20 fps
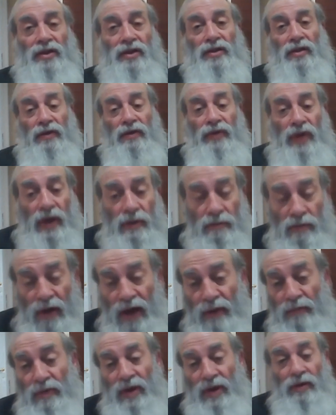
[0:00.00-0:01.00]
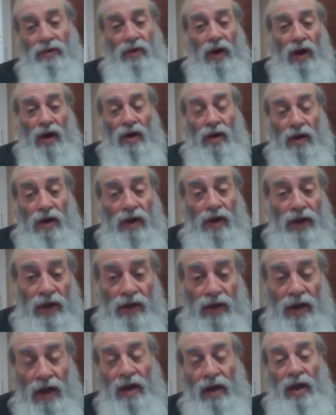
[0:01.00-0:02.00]
so that my
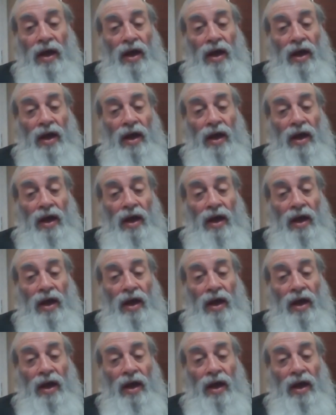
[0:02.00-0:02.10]
bitachon